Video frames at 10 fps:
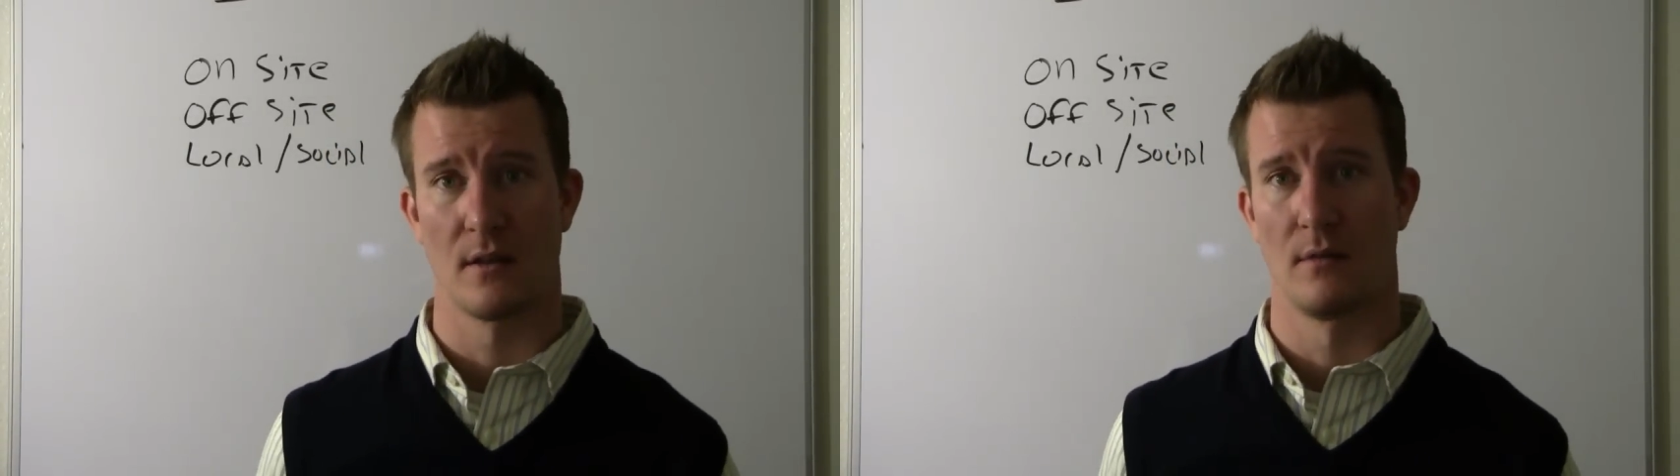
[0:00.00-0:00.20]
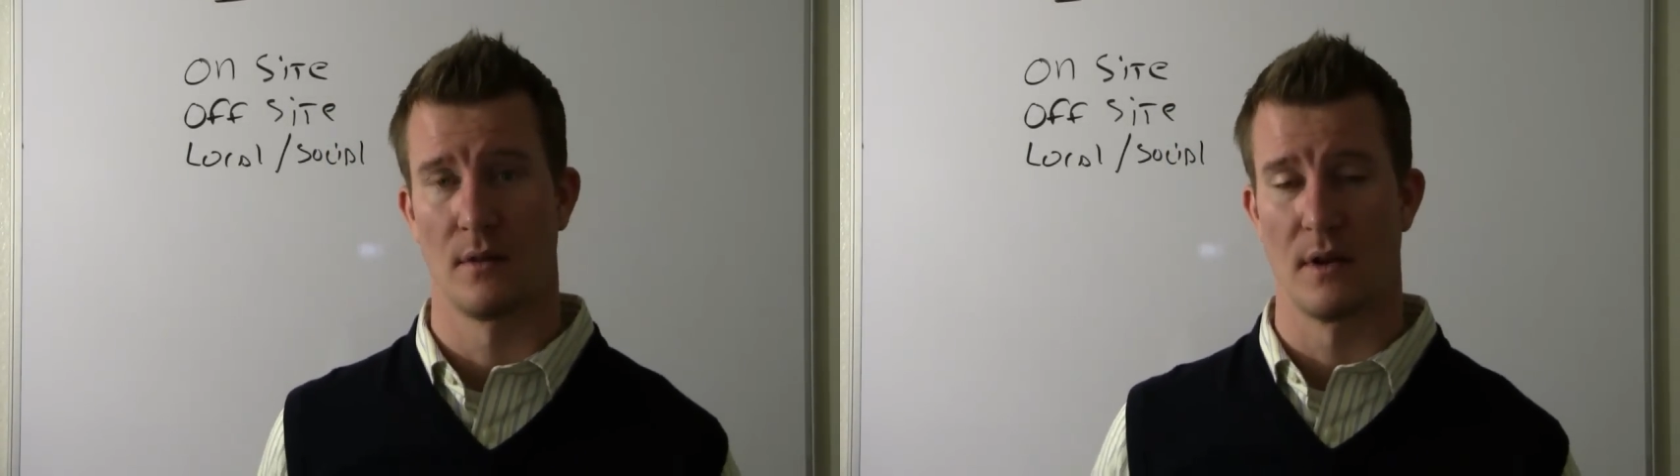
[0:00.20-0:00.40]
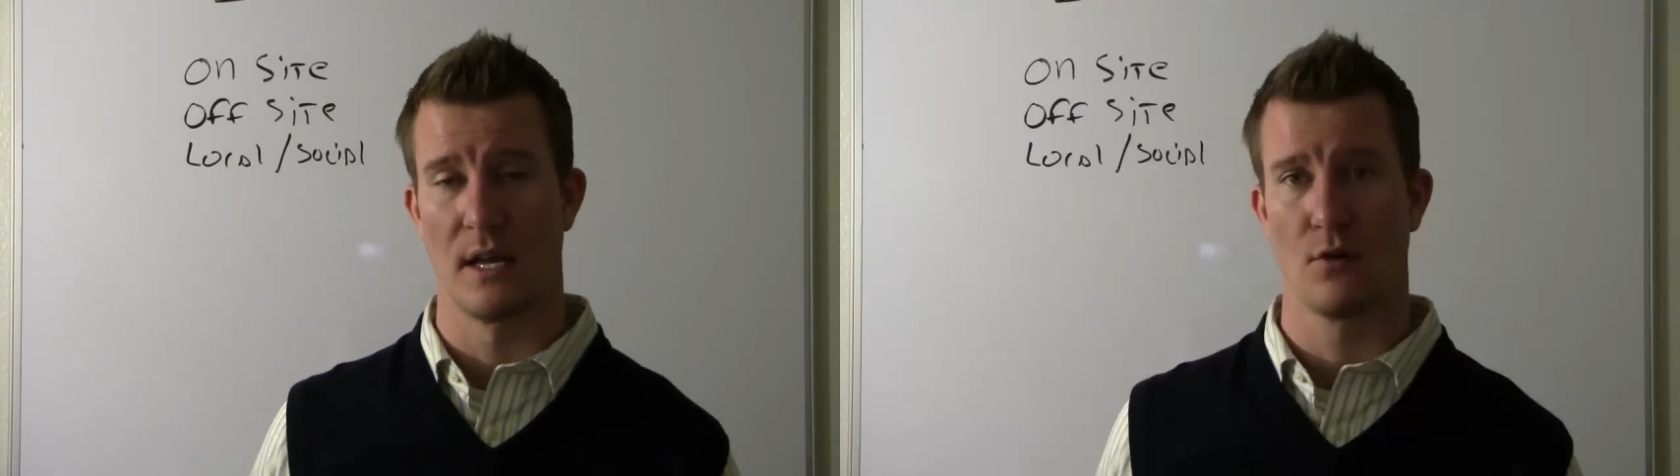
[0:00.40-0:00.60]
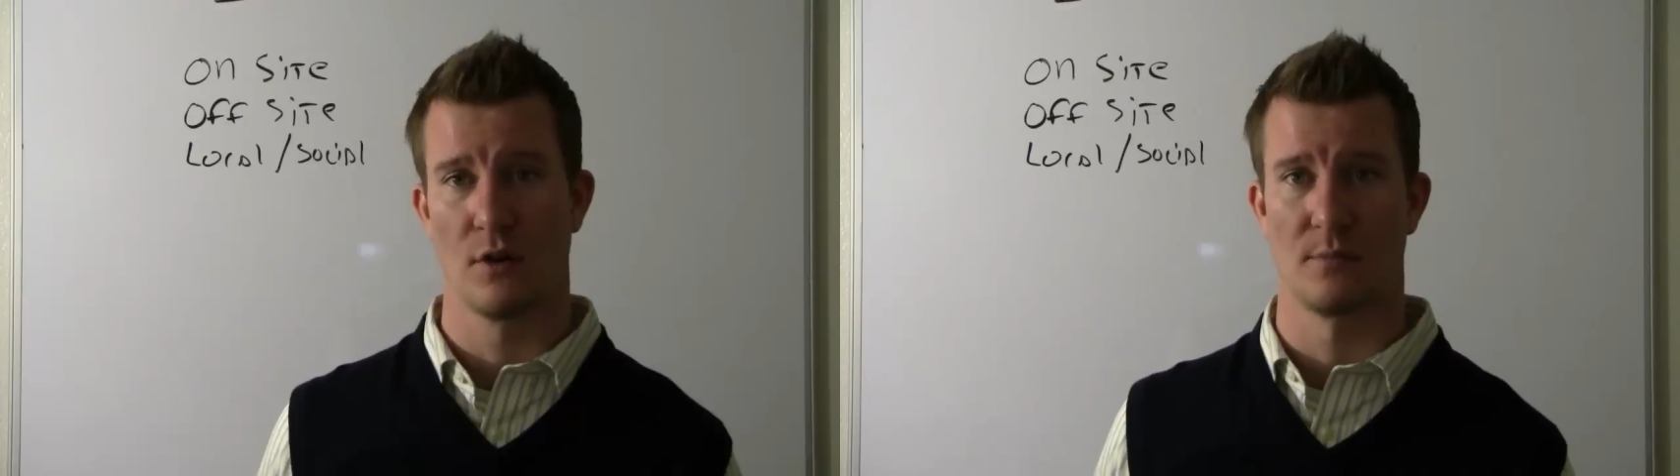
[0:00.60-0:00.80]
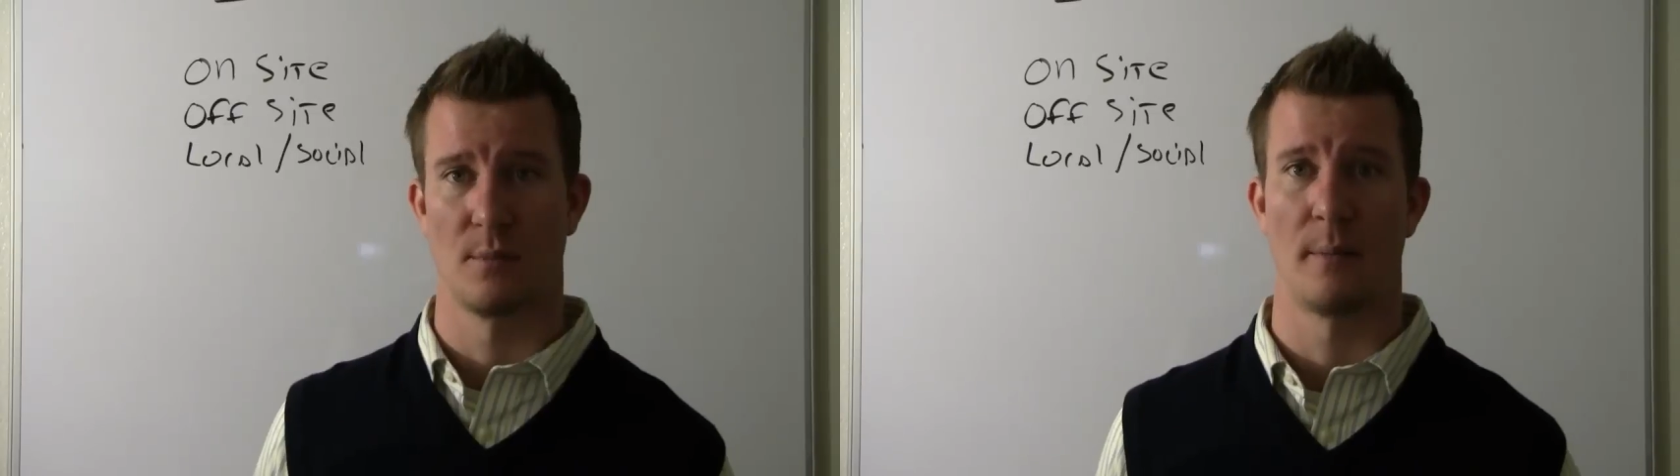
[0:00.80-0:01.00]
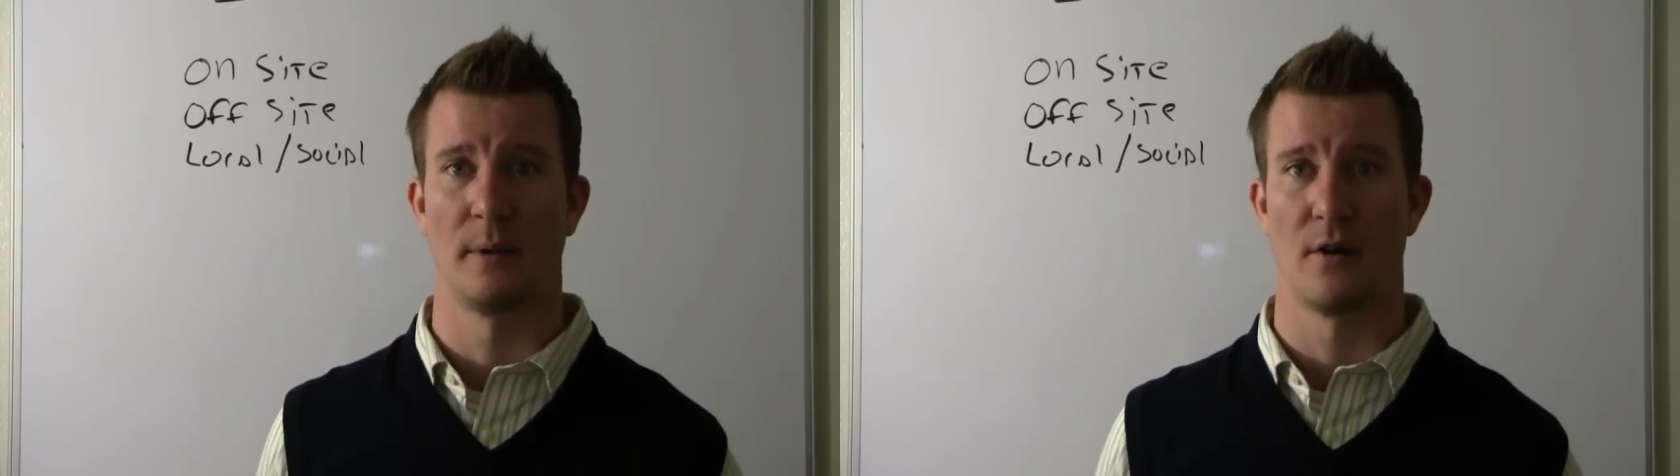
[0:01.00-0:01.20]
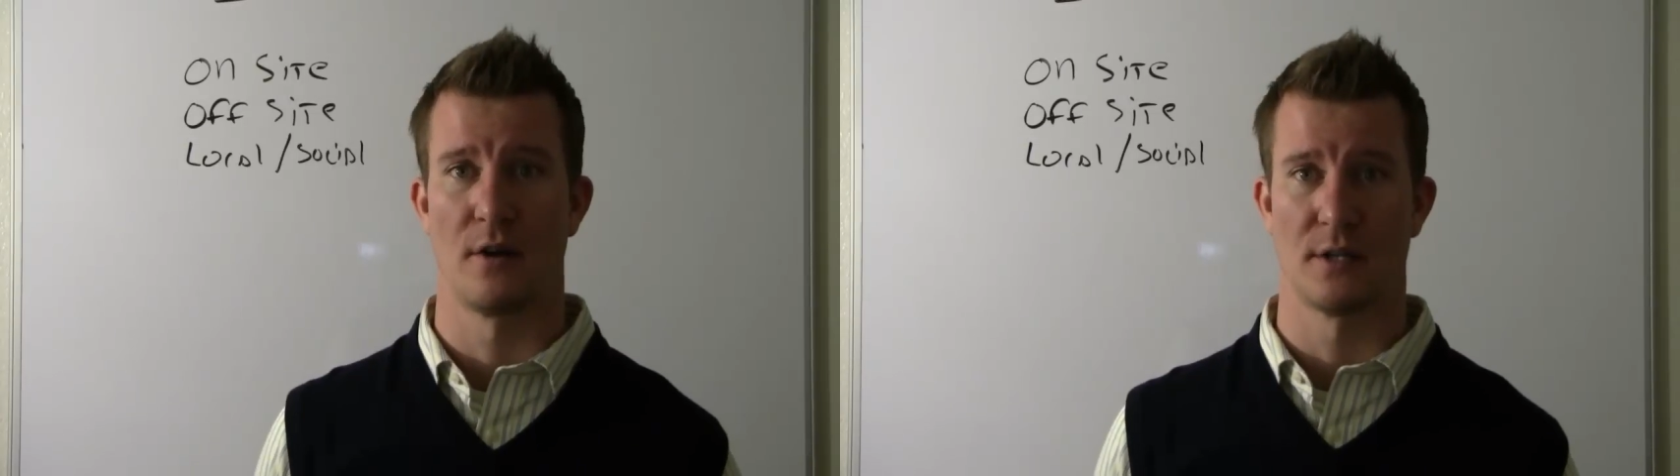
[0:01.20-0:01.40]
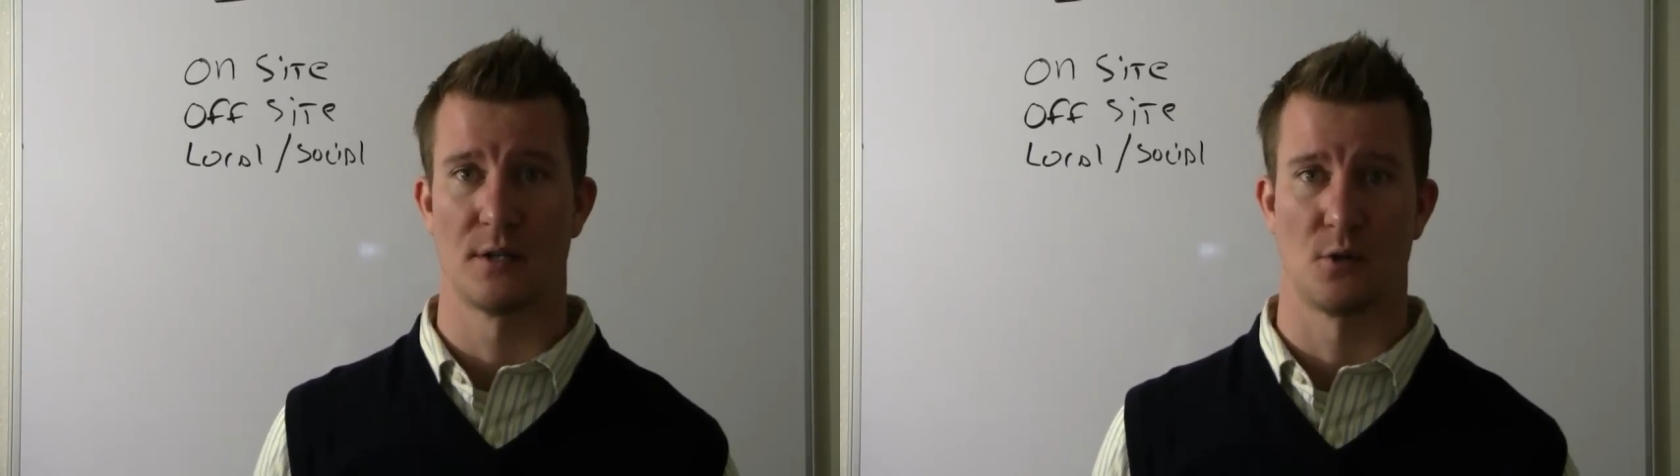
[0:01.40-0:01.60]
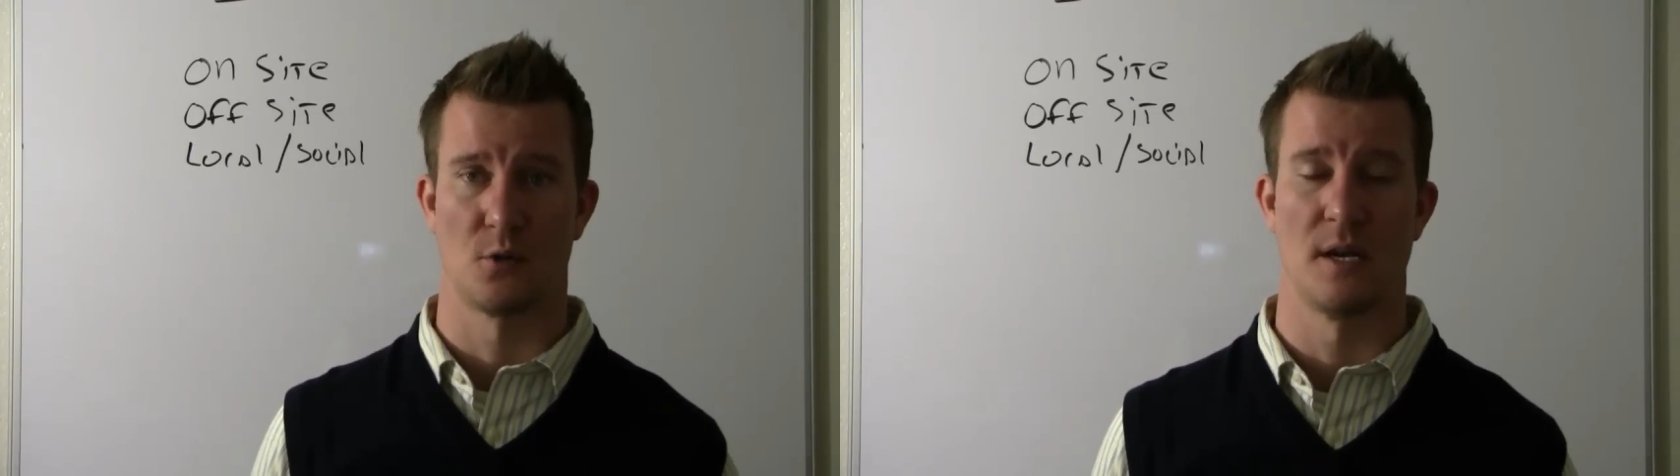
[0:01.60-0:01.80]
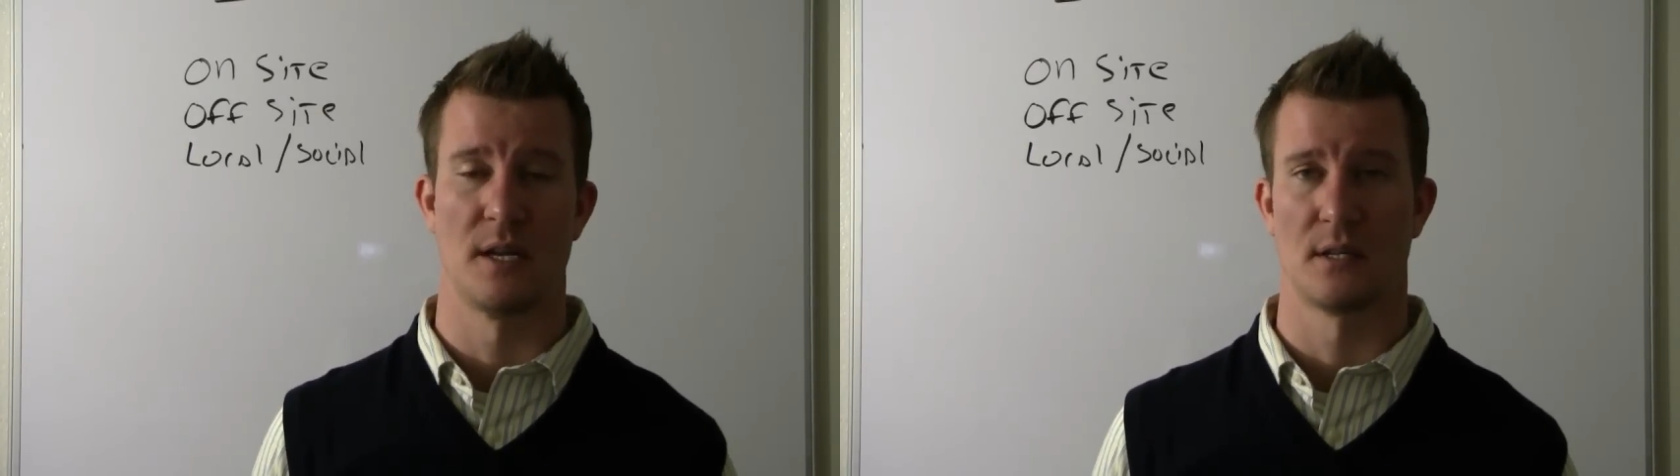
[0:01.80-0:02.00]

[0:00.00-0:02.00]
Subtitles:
the increase in popularity in social media